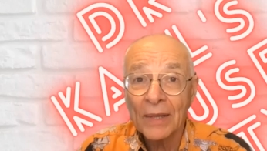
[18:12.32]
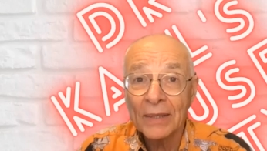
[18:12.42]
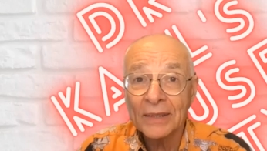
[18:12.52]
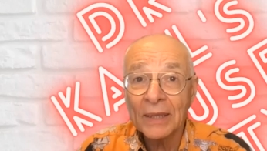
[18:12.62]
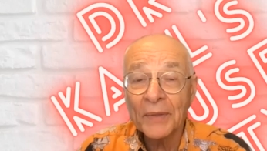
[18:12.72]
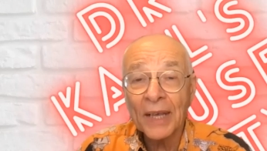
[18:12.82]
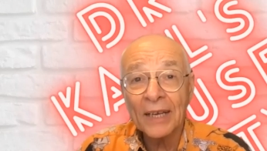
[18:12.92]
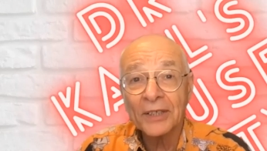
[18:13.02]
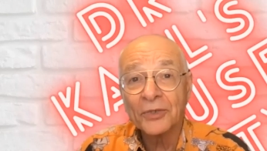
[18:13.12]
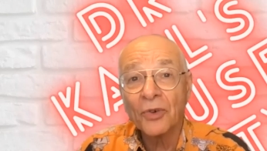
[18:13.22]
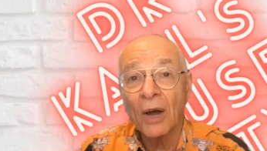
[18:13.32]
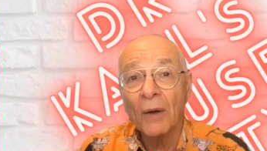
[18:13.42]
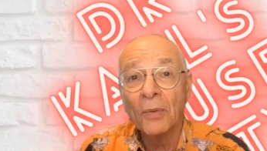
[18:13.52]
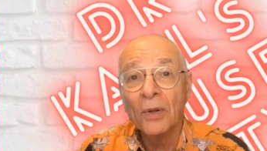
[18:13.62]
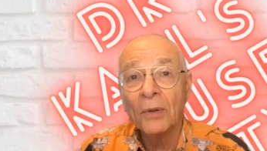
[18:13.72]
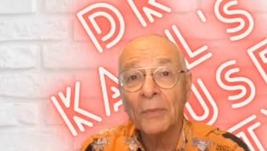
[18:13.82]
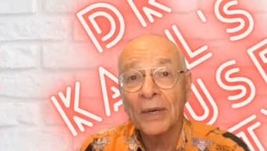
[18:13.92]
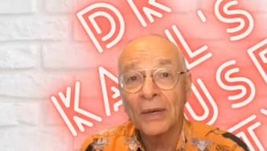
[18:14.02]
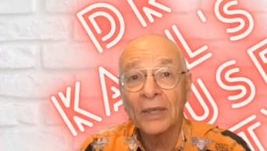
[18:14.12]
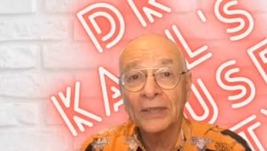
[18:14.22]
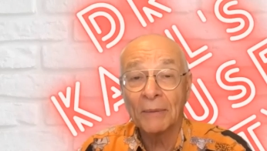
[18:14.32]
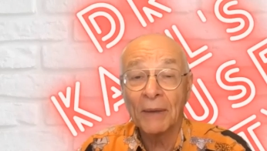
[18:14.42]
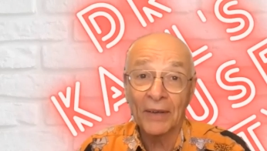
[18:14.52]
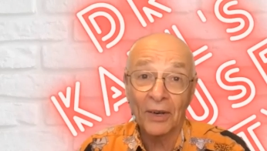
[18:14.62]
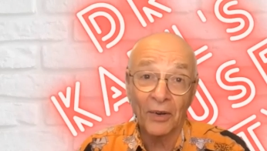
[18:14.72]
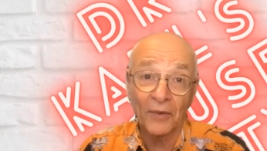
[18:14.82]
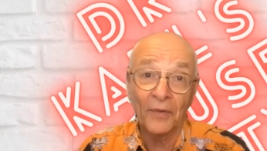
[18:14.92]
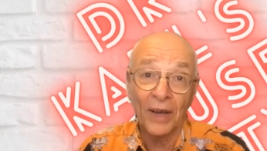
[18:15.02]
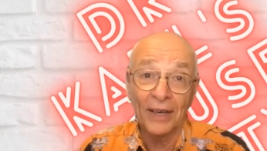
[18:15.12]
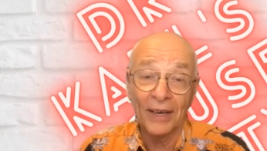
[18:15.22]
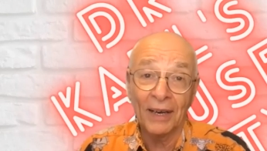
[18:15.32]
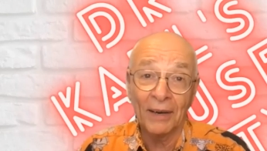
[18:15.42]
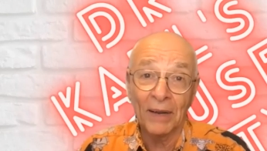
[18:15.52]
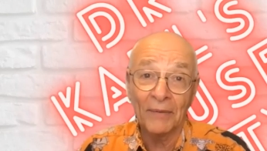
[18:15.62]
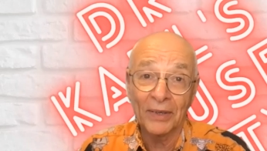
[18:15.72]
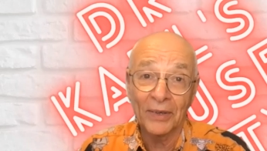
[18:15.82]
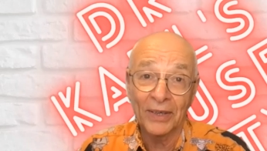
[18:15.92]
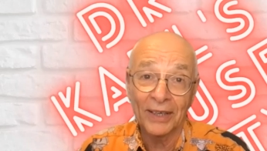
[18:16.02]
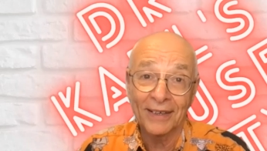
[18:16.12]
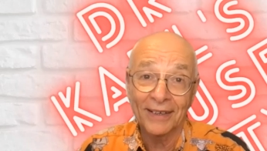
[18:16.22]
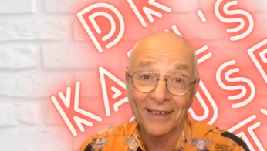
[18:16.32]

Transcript: Something undescribable, but at least I'm having a lot of fun and I'm loving doing it.